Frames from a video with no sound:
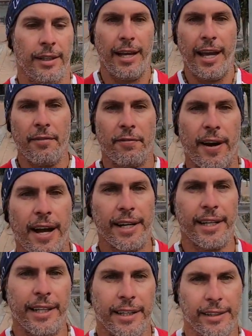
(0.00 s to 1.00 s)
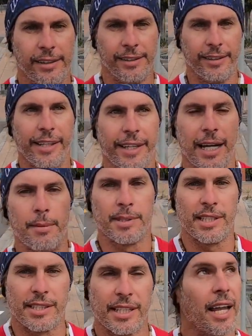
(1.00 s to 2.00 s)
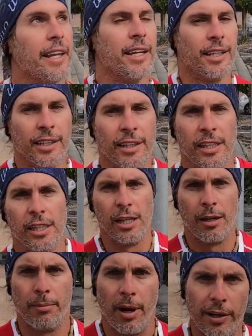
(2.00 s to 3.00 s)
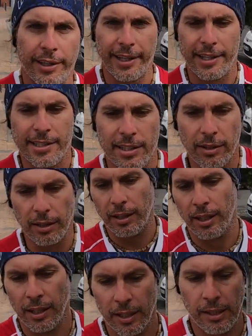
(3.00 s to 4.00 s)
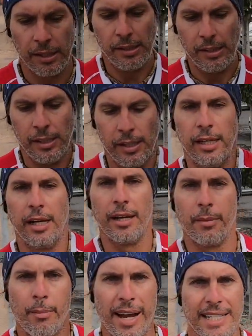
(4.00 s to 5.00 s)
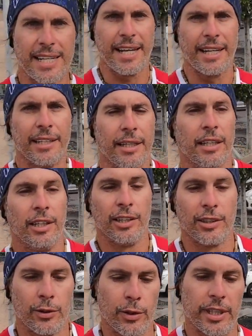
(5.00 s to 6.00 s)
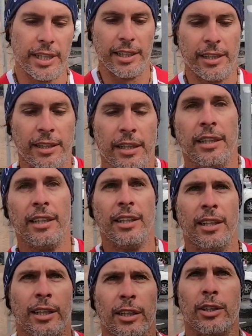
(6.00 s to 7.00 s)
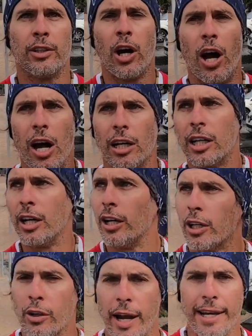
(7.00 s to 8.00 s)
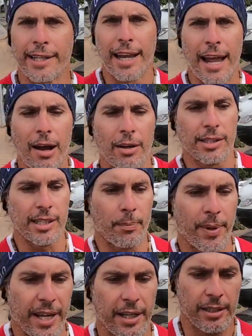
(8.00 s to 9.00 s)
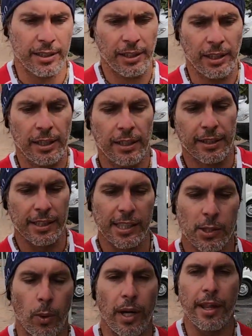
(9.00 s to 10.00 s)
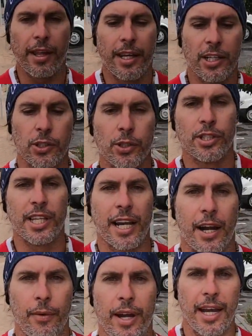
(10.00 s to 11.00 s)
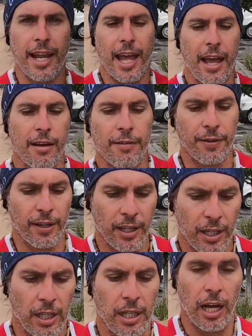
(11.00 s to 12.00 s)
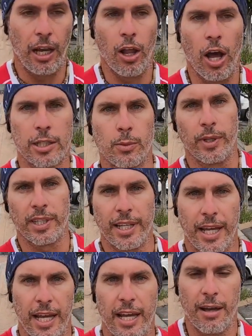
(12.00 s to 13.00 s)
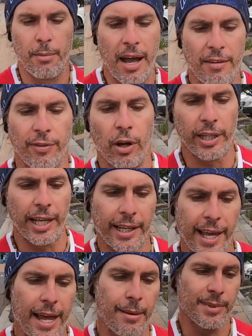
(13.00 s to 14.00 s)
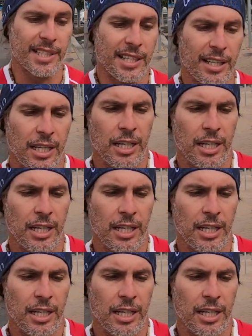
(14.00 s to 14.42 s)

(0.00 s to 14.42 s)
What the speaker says: And finally, there comes the sun poking its little mutt head through the dark grey clouds up here. This is one of the issues that I really have a lot with my vlogging cams.